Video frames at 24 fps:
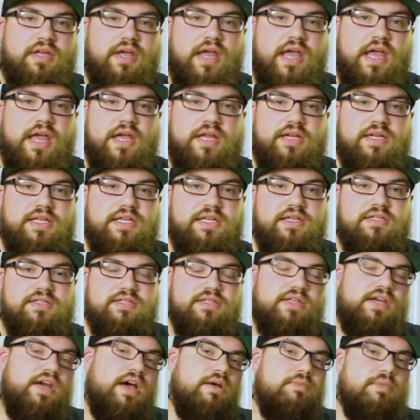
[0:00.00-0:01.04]
And he is
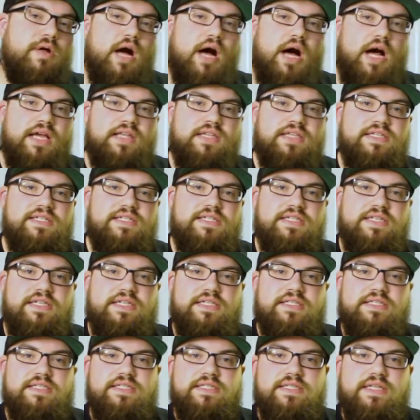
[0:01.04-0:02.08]
the guy behind the
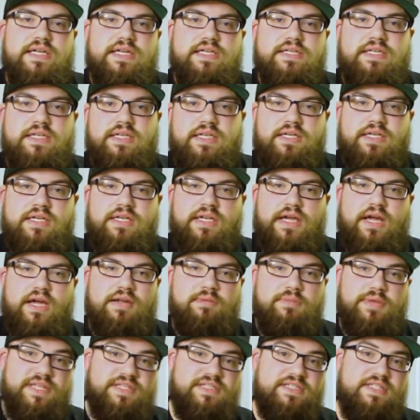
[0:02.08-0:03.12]
scenes that kind
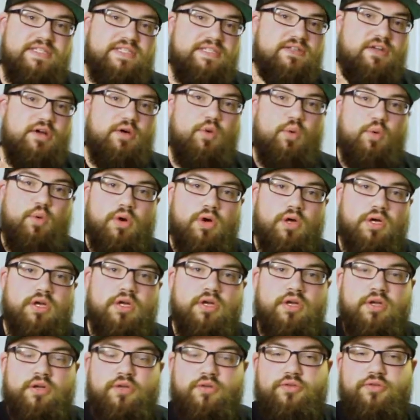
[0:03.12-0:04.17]
of makes this all work.
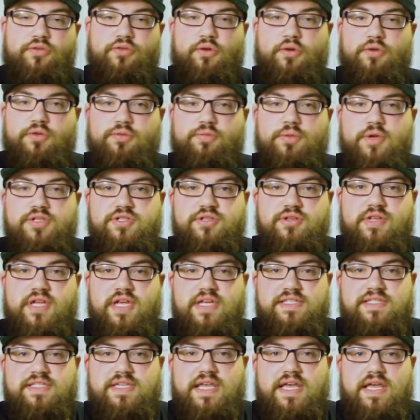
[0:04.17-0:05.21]
So special
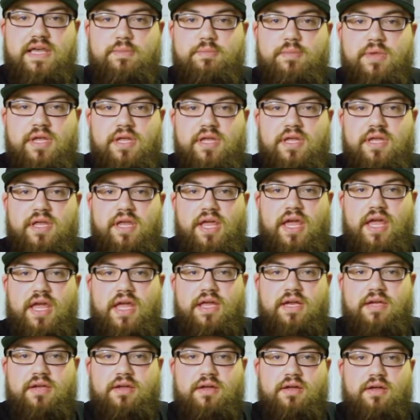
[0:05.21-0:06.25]
thanks to him.
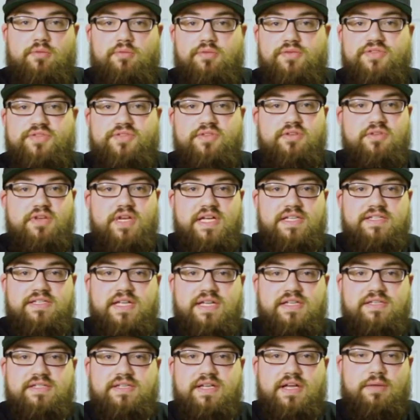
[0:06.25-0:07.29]
And we'll see you guys
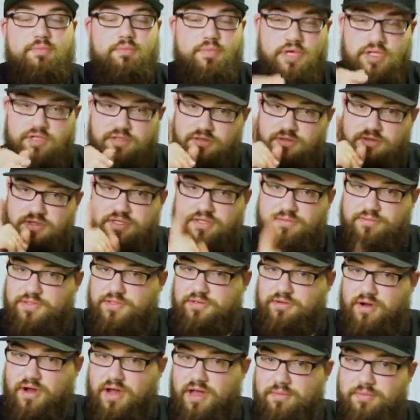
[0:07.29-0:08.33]
next time. Make sure to
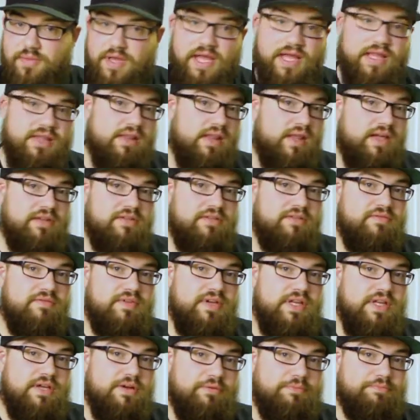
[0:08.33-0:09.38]
subscribe and like the
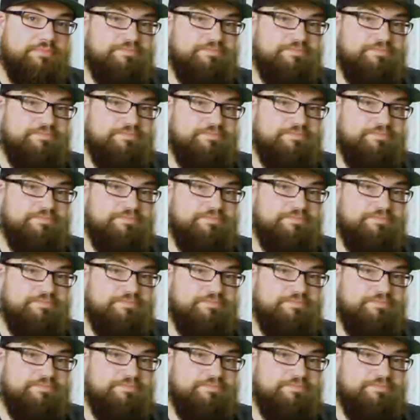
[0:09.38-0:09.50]
video.